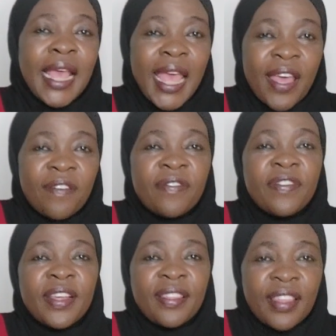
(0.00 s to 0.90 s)

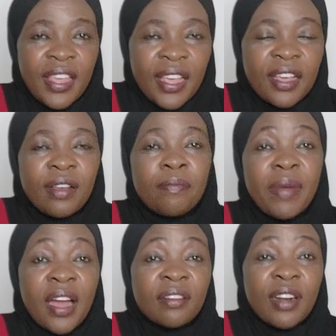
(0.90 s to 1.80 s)
everything,
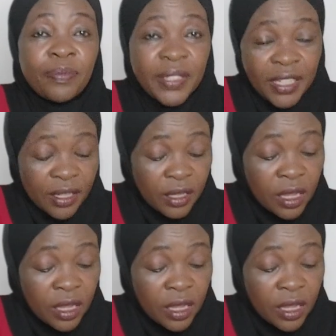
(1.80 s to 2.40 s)
bankruptcy.